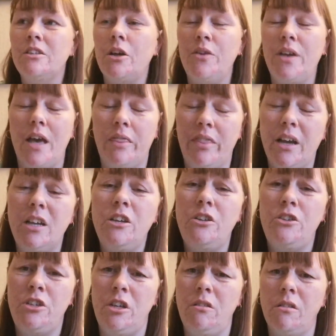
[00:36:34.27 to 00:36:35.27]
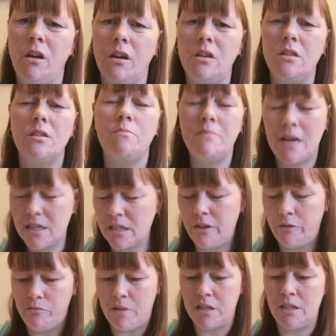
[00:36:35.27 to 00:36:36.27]
So yeah, thank you to you guys. A
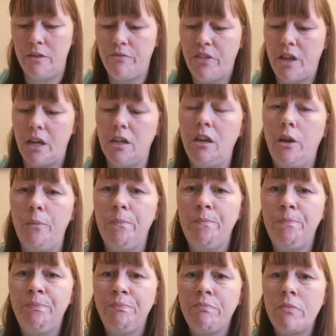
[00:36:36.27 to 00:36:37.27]
massive, massive thank you.